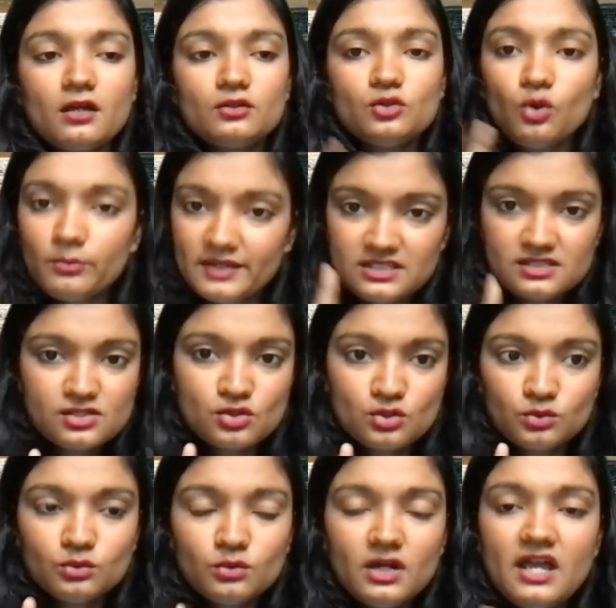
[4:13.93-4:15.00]
do means
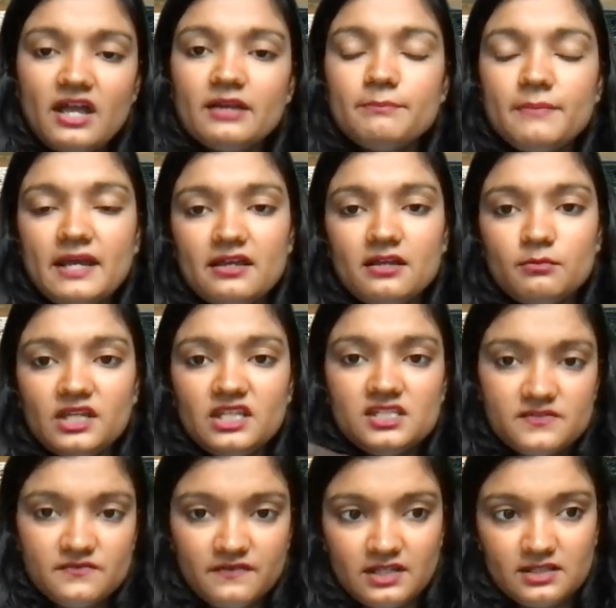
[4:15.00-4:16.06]
two and pehar
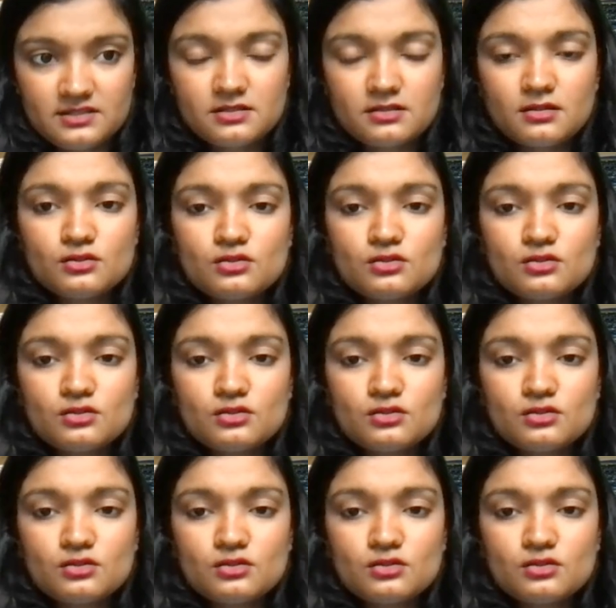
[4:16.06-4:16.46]
means phase.